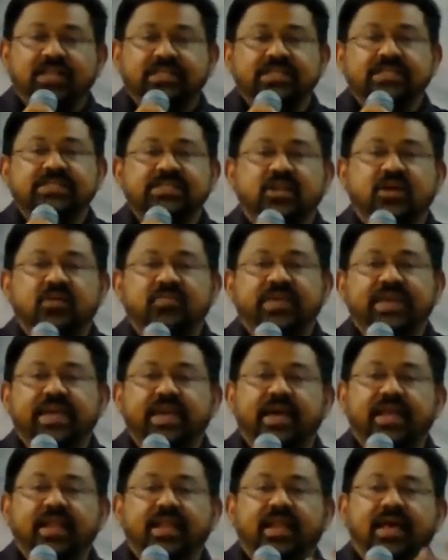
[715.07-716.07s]
is you know we
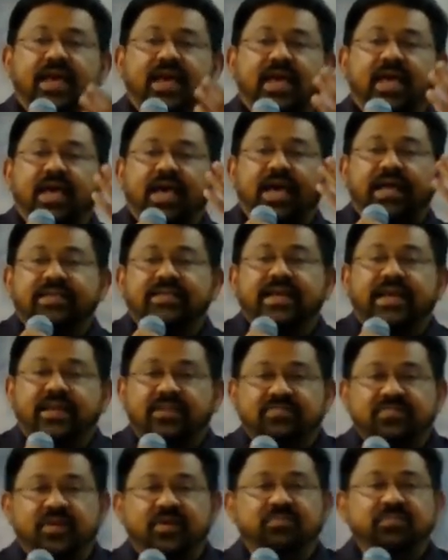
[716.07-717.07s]
can
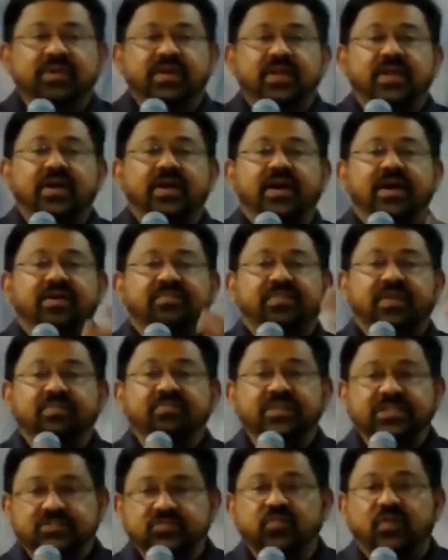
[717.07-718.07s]
attain from uh, from
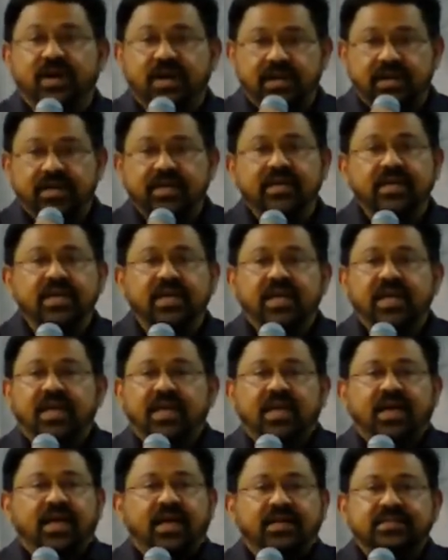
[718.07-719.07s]
this world.
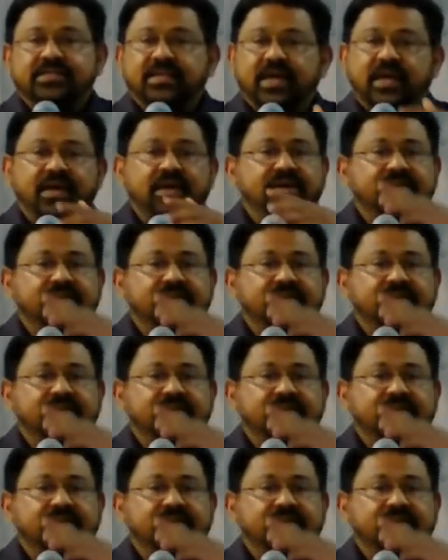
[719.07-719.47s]
It's a